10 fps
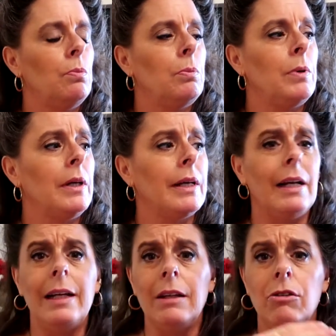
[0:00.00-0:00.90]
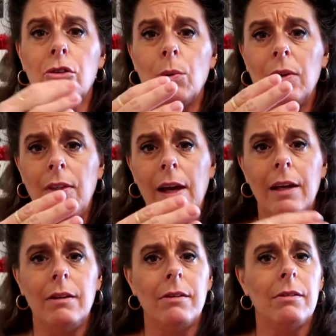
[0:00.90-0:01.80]
pick at least 3
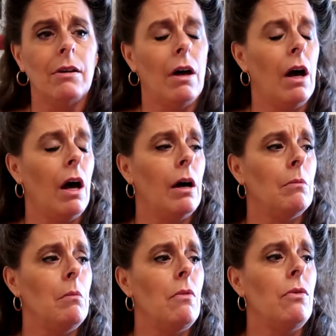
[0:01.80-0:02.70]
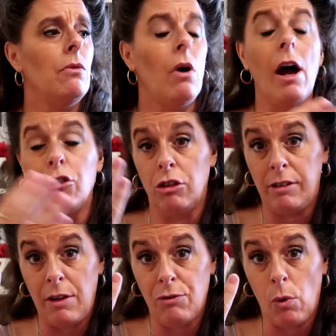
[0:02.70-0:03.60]
things, I should
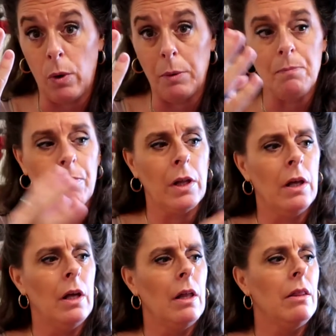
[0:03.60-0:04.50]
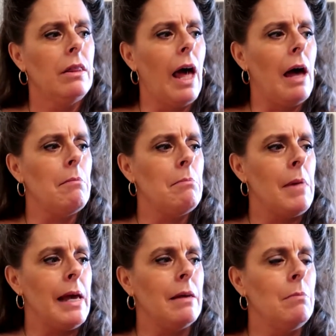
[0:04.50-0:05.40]
say 4, that
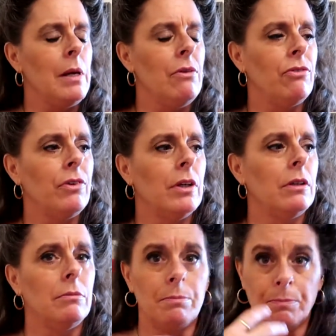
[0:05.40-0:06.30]
make me feel